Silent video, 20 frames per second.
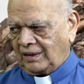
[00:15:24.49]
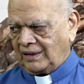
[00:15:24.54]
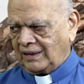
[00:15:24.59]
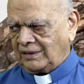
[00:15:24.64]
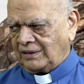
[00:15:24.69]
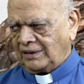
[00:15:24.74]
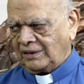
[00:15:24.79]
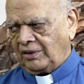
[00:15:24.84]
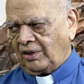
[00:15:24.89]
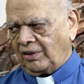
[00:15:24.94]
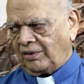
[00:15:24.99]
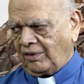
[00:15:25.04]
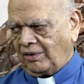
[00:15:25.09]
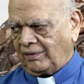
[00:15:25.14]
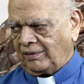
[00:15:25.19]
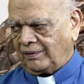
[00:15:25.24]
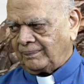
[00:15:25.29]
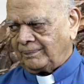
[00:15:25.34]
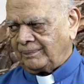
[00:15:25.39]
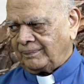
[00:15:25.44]
This is not
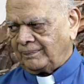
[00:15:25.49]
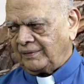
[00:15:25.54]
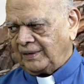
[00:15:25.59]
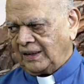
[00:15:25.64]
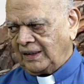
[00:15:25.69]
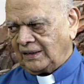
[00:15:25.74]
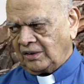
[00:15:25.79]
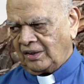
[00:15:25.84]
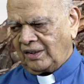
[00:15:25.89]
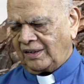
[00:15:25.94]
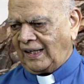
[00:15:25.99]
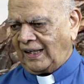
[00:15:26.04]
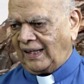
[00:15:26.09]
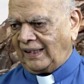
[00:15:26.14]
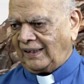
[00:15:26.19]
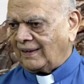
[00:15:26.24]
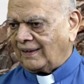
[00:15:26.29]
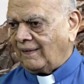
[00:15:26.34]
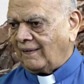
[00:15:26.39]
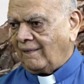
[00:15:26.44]
wrong. This is not right.